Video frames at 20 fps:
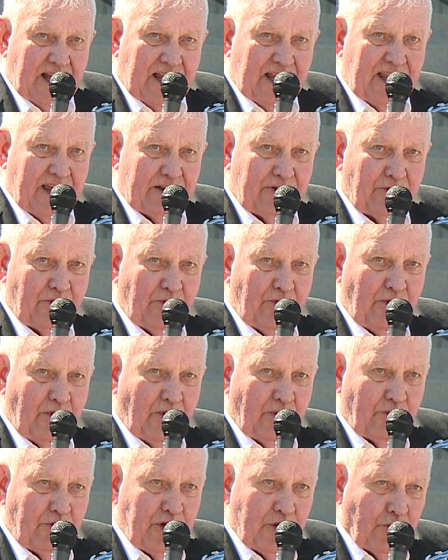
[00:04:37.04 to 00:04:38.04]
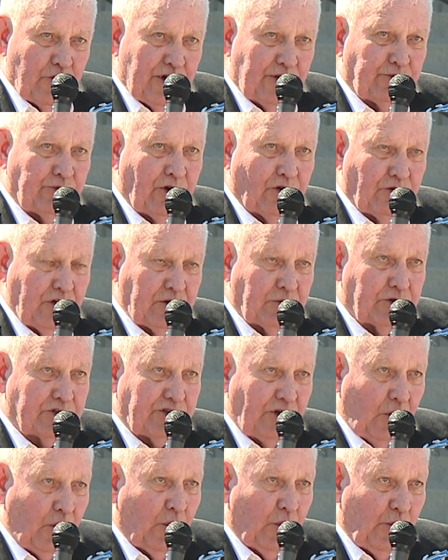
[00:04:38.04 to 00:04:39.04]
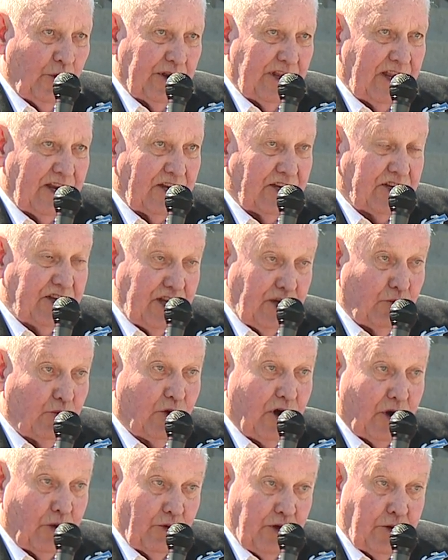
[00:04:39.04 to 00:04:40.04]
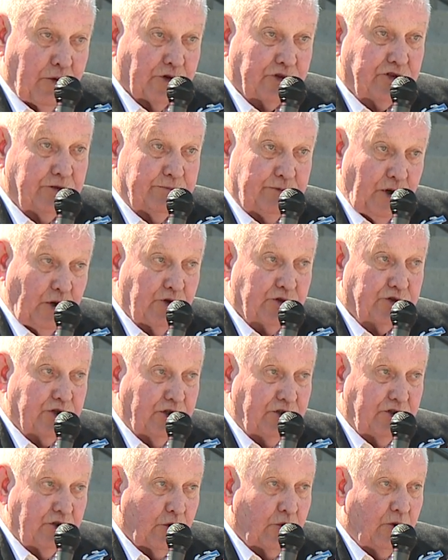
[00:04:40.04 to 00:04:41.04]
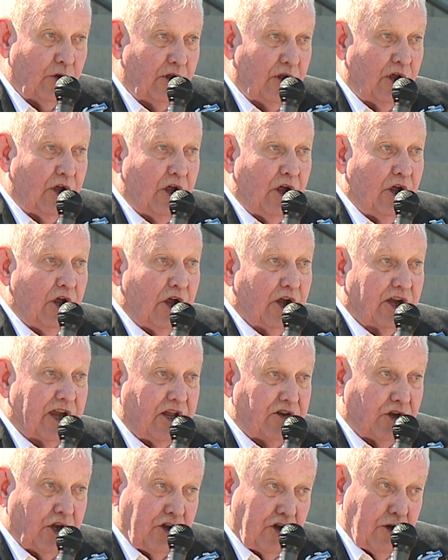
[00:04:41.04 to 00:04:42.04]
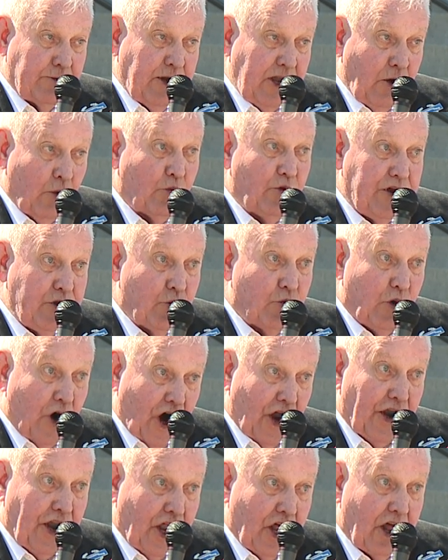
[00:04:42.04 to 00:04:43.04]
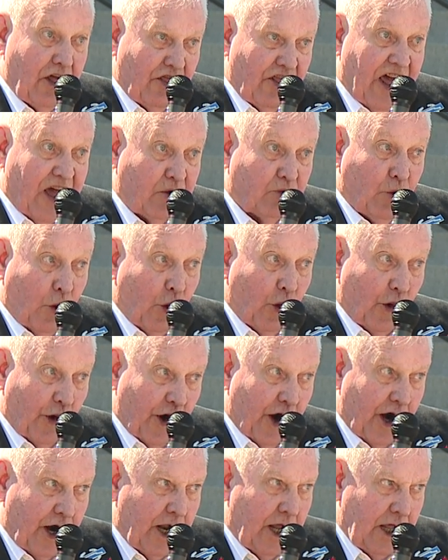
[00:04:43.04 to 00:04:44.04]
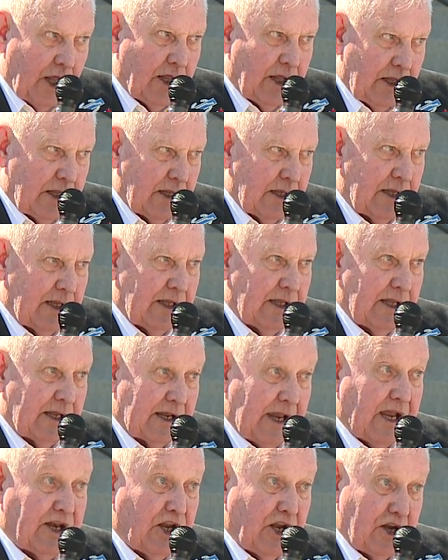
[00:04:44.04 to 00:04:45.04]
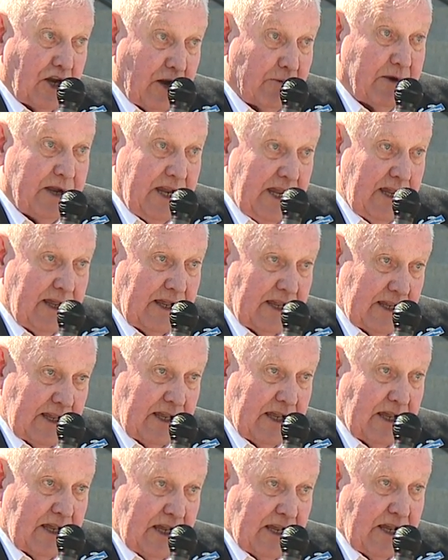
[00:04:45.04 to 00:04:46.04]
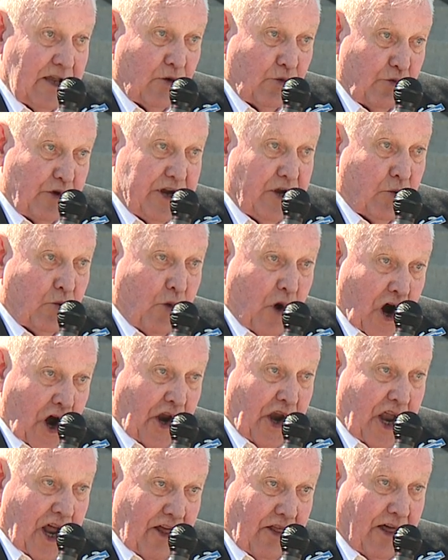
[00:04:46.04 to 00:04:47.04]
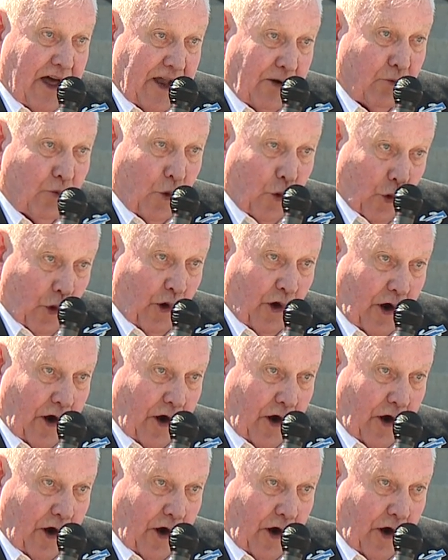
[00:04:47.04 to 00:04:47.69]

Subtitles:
that we went where we were told and did what we were supposed to do. Can you hear me? We won that war. Can you hear me? We won that war.